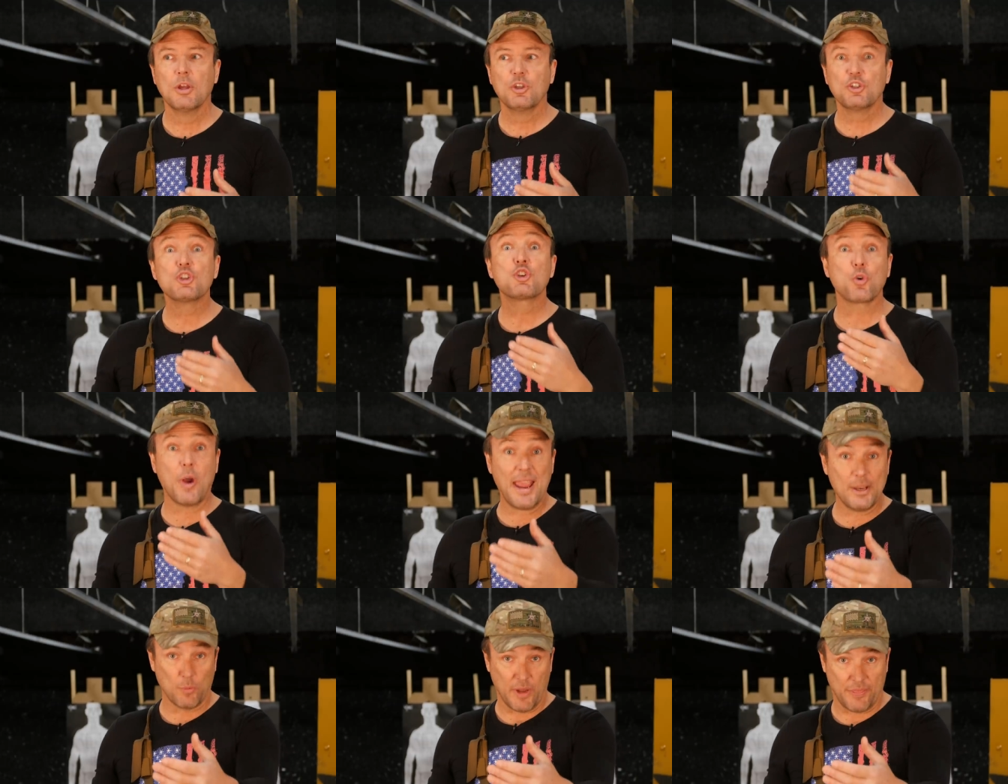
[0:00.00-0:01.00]
to
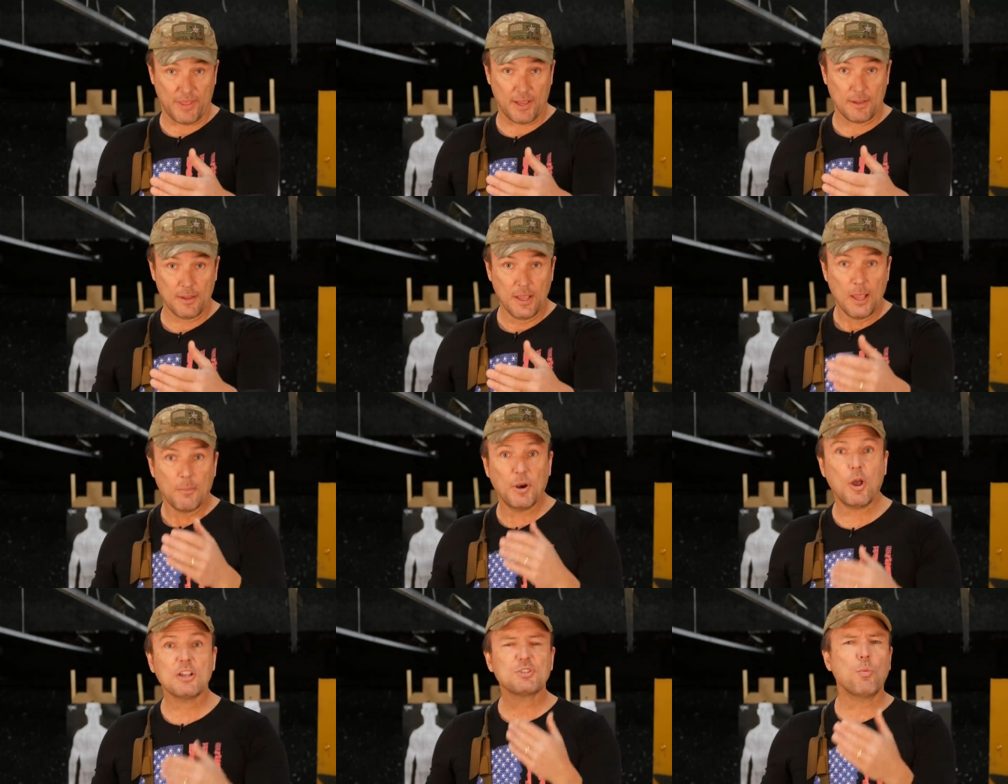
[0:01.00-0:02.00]
train with it, but I
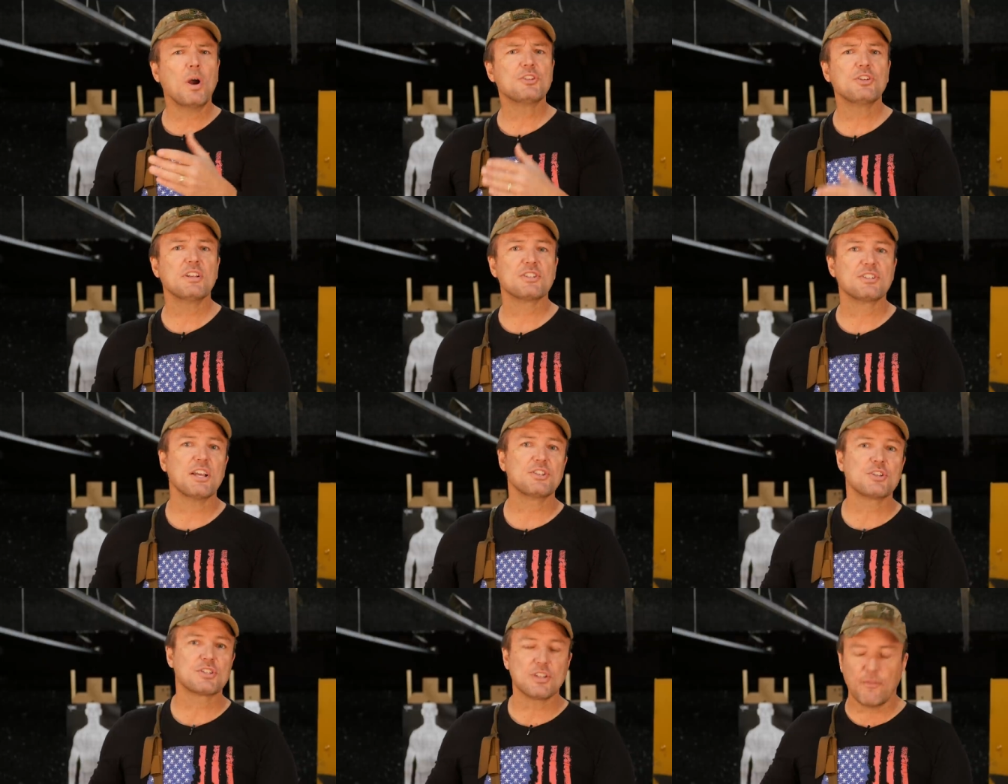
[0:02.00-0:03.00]
also want you to set
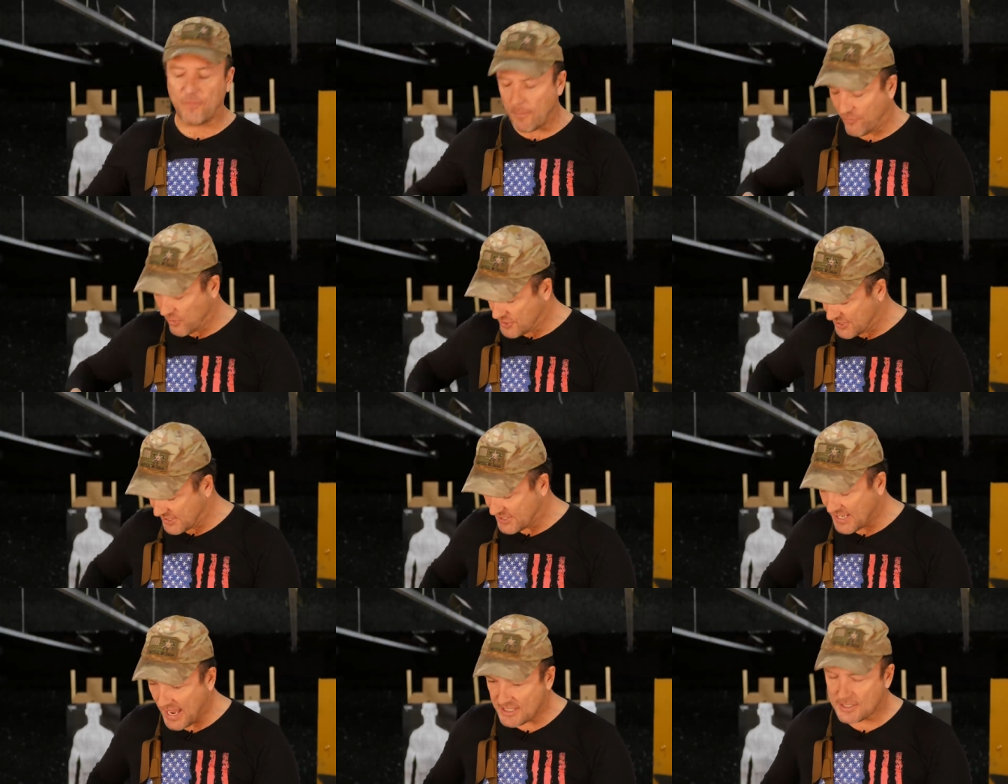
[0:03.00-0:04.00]
yourself up for
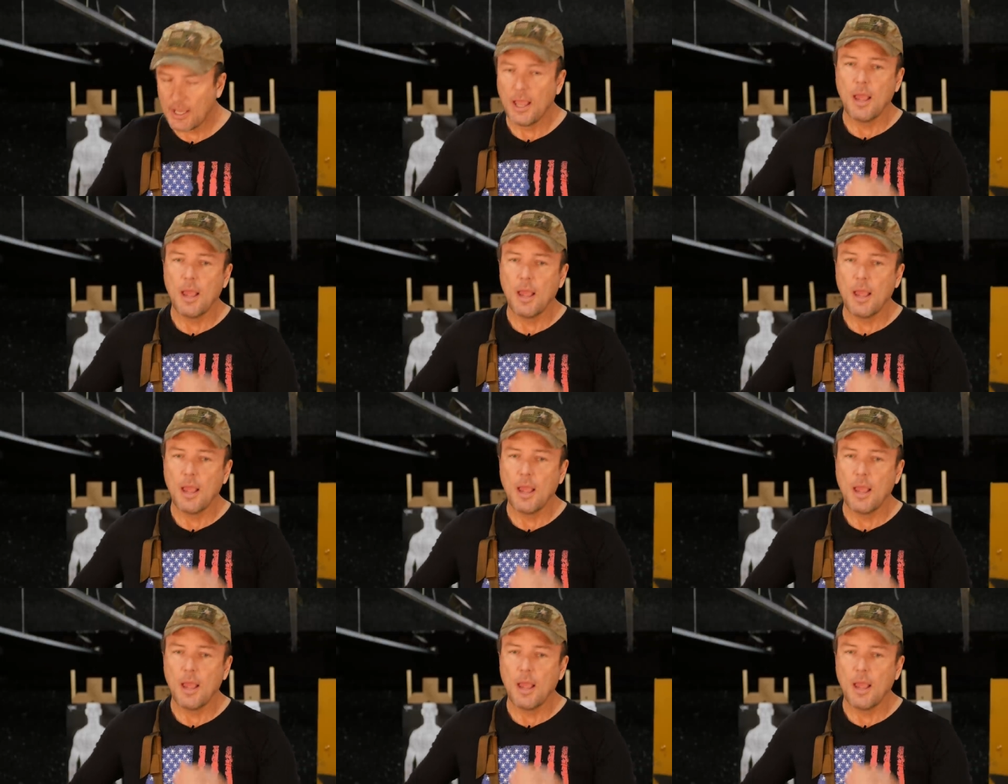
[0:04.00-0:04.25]
success.